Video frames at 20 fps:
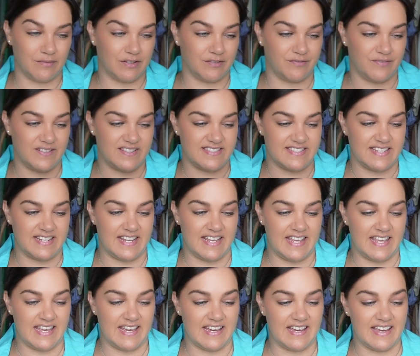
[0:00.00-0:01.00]
what fits in
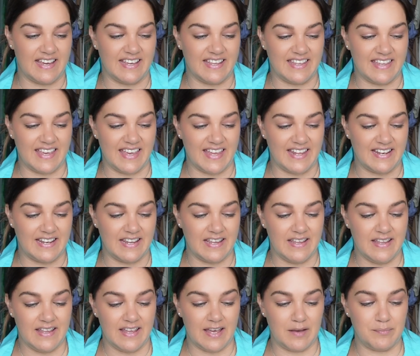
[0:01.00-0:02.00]
here. Again,
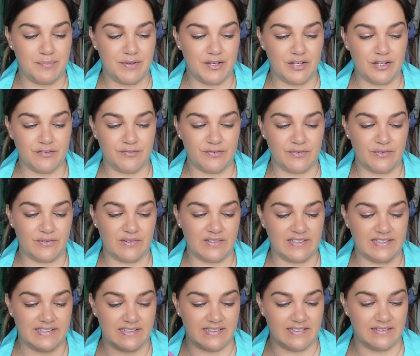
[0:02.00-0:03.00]
a beautiful
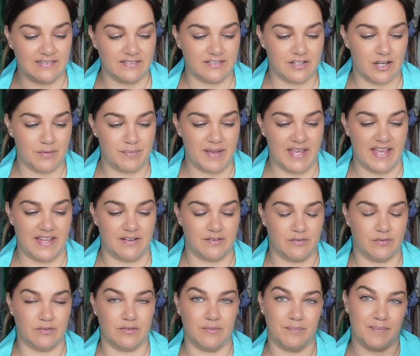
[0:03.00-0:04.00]
little
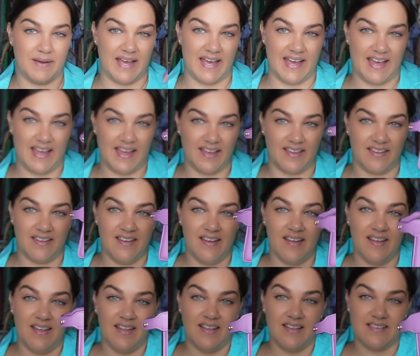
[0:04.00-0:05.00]
top-handled bag.
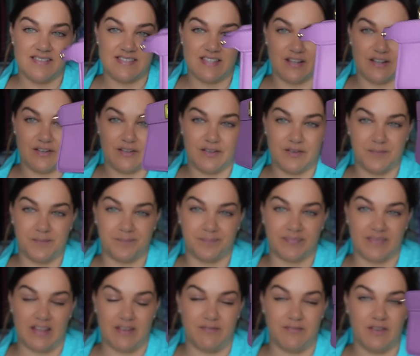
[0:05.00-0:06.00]
So
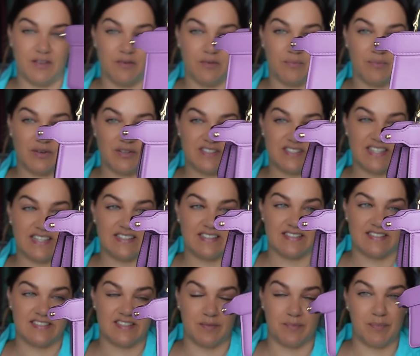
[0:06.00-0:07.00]
if you're wanting
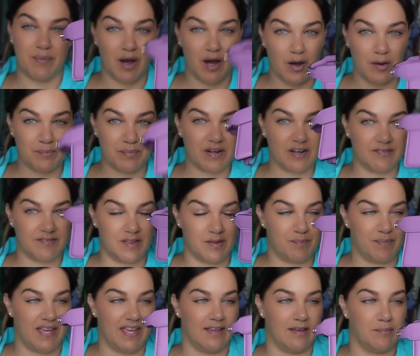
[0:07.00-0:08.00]
just a pop of the
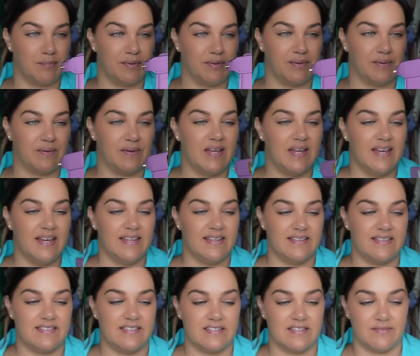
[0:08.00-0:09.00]
Peekaboo,
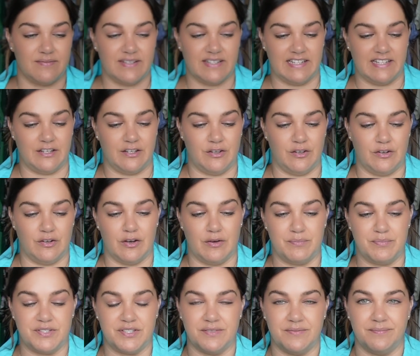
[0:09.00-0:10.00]
this is a really cute
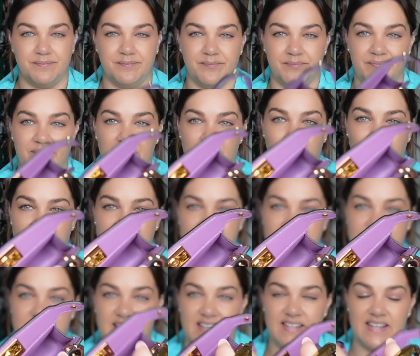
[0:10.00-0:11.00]
option. One
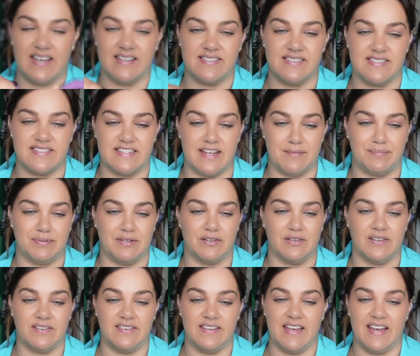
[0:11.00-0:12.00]
side has a snap
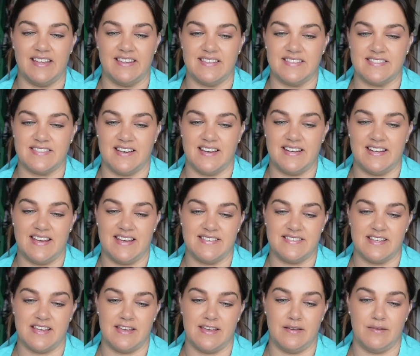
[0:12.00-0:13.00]
lock, the other side
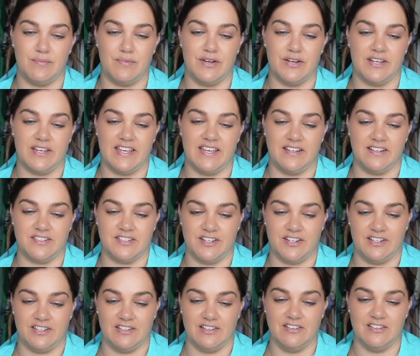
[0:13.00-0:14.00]
has a working
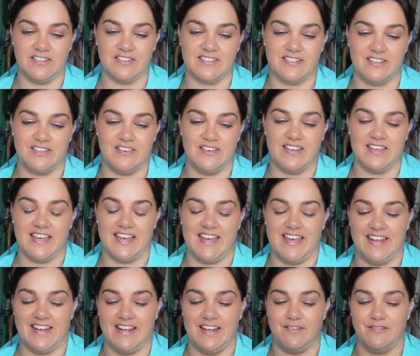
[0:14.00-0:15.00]
turn lock, so you
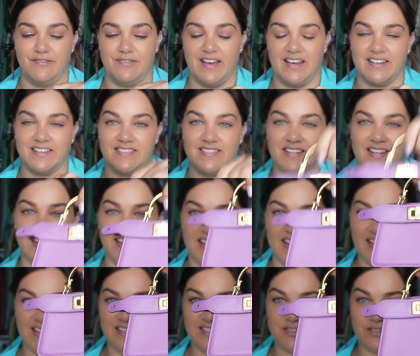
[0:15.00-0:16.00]
can in fact
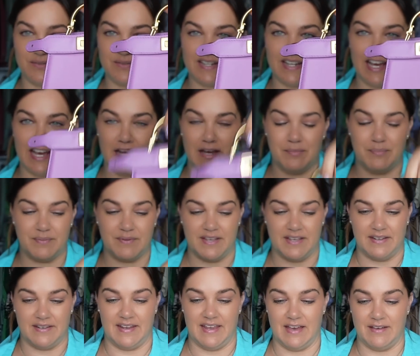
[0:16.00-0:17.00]
do it up
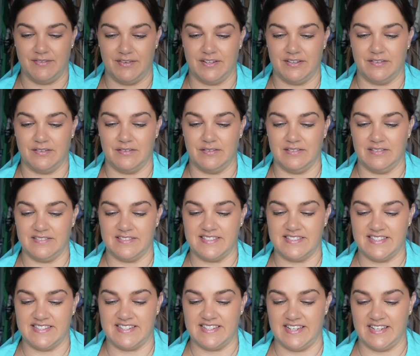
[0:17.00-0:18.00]
and have it
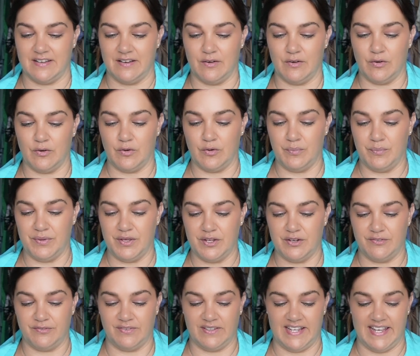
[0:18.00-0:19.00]
sitting all
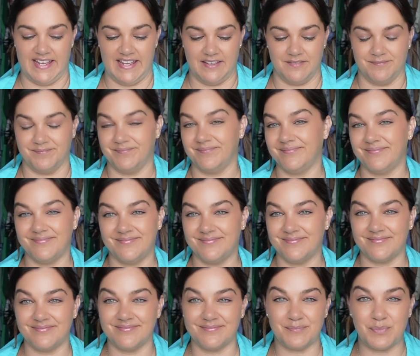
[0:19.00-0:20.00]
beautifully
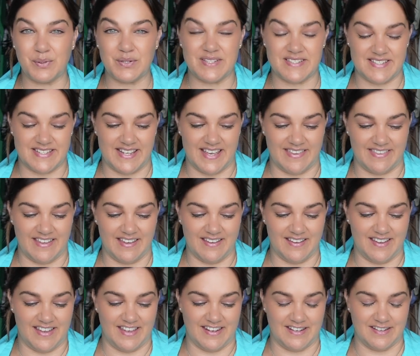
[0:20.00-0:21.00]
put together
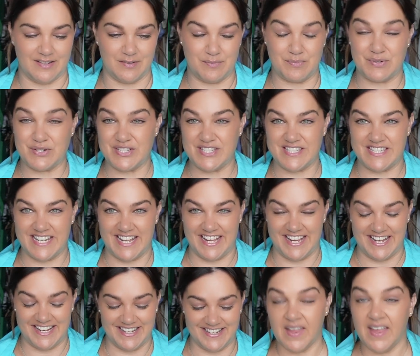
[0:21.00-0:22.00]
and
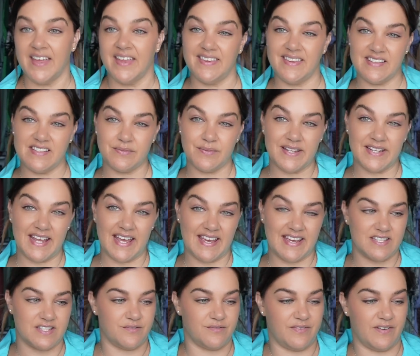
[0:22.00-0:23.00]
pristine. This one
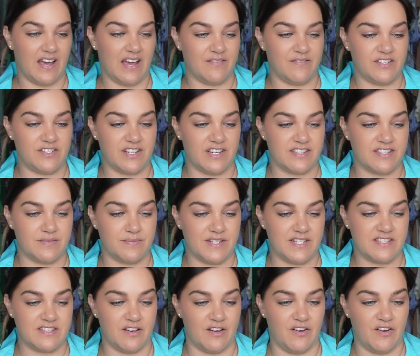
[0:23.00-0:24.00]
has 5
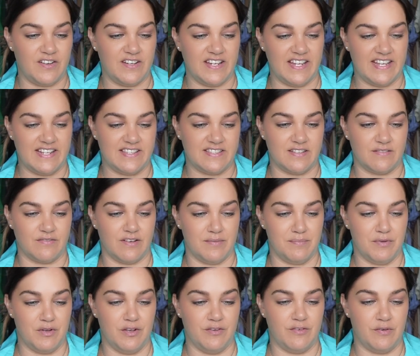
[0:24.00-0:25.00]
adjustments on its
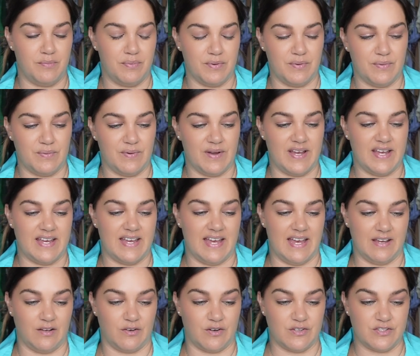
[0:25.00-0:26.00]
removable
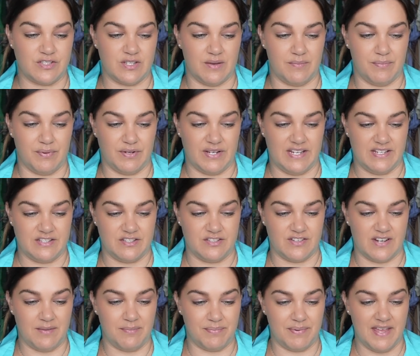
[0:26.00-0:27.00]
crossbody
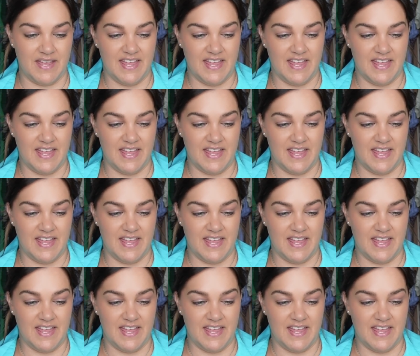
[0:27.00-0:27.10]
strap,